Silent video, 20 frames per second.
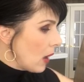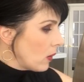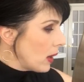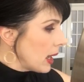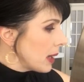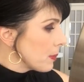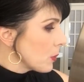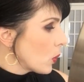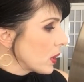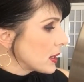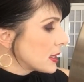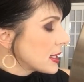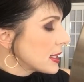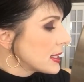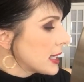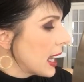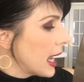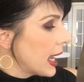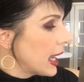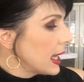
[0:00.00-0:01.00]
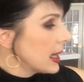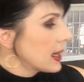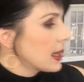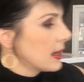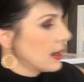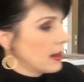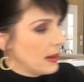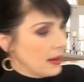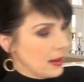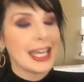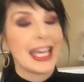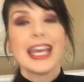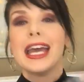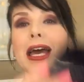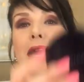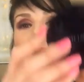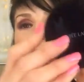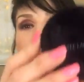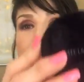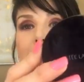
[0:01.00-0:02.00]
Now I'm going to take
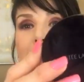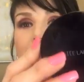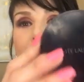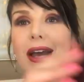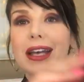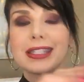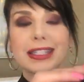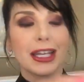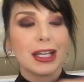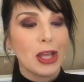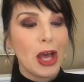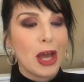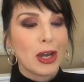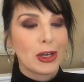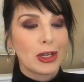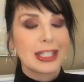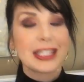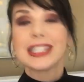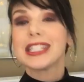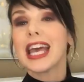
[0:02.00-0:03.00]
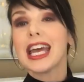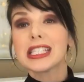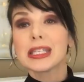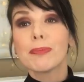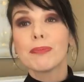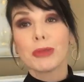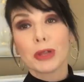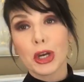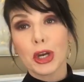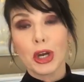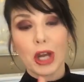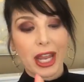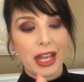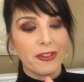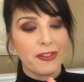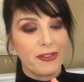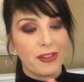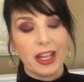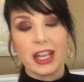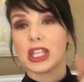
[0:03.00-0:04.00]
my new Estee Lauder Set Blur
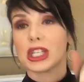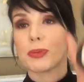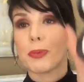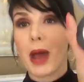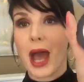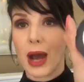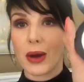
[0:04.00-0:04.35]
and Finish